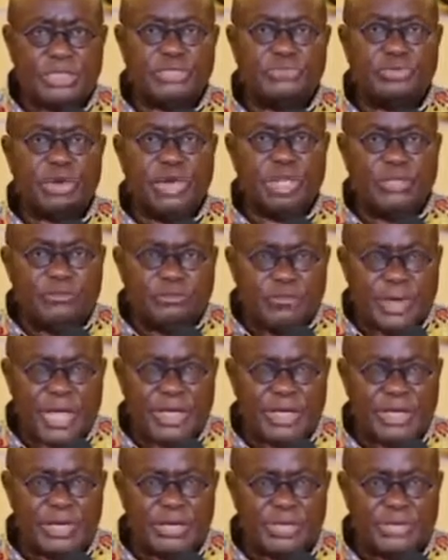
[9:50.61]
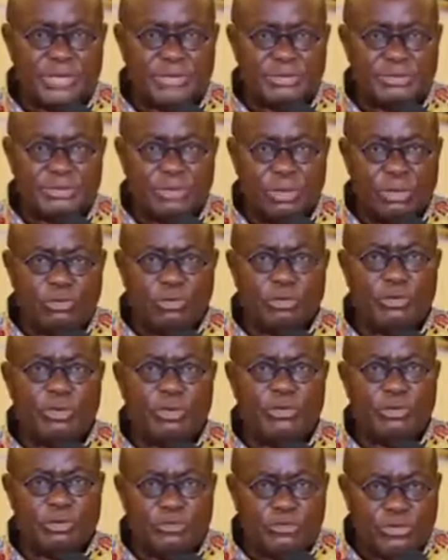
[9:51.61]
This relief package
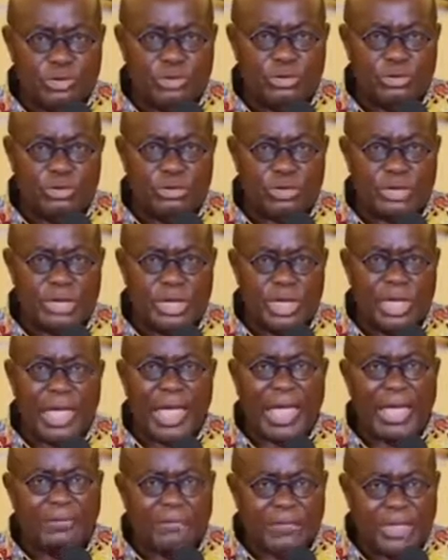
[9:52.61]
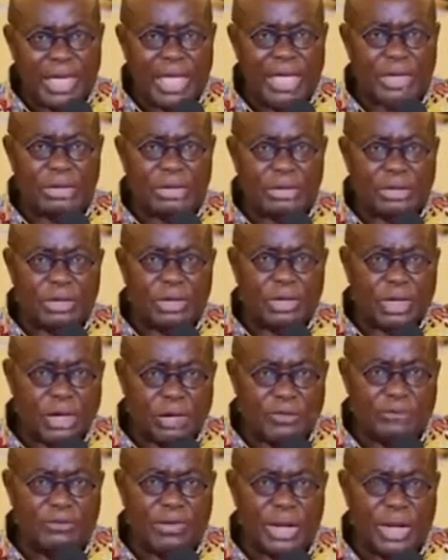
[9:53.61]
will be reviewed at the end
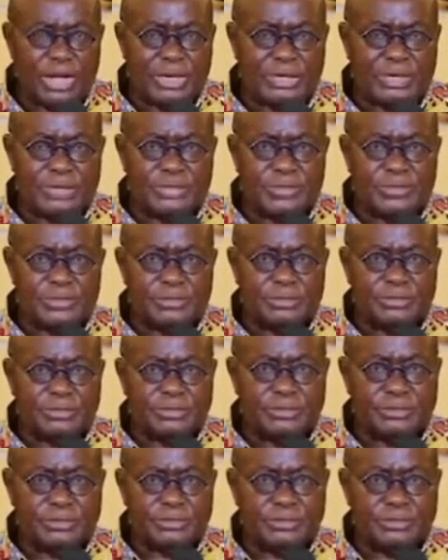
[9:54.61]
of March.